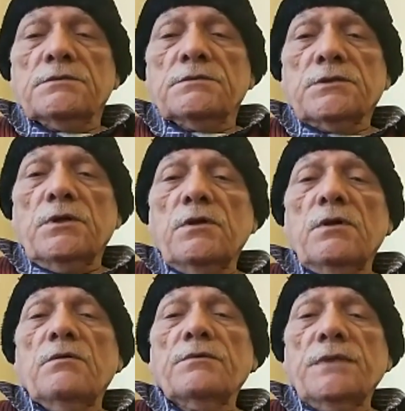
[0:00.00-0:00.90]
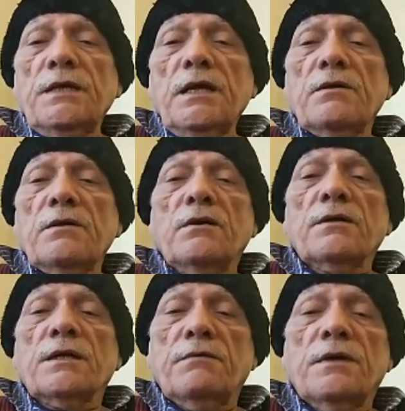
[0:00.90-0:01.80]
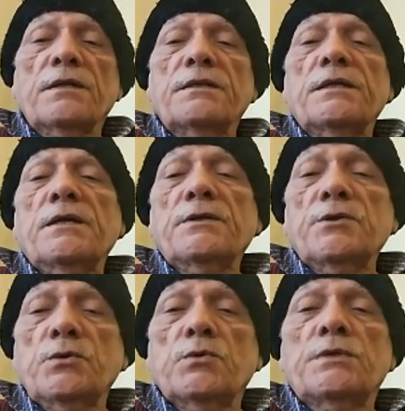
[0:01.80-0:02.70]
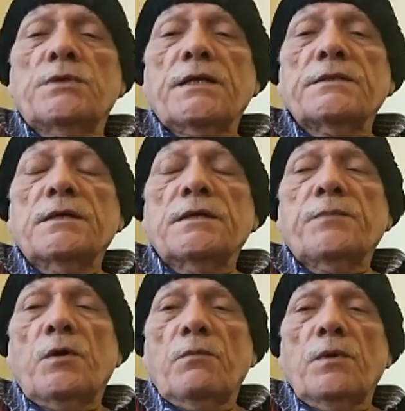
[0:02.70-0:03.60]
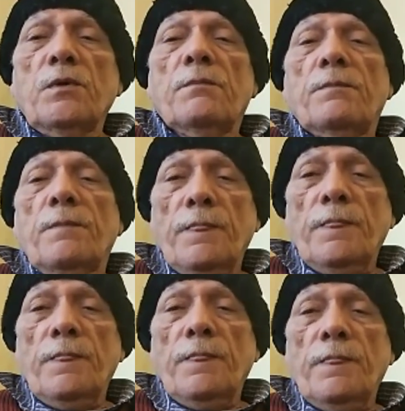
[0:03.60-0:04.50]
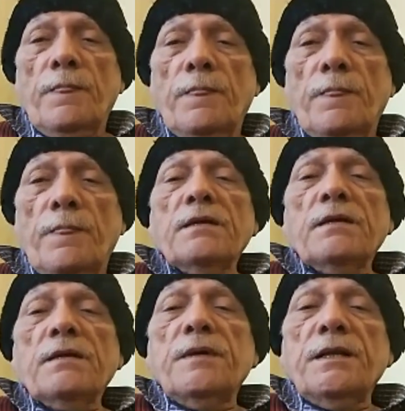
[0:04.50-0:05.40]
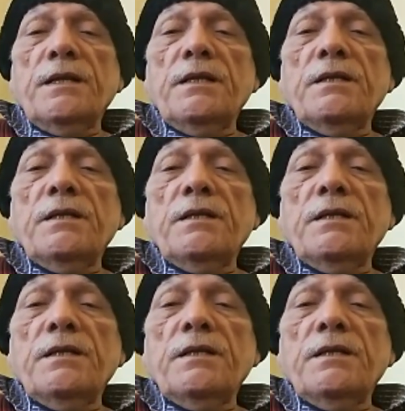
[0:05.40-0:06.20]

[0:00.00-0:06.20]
So they are not given their due. That is the problem. I met many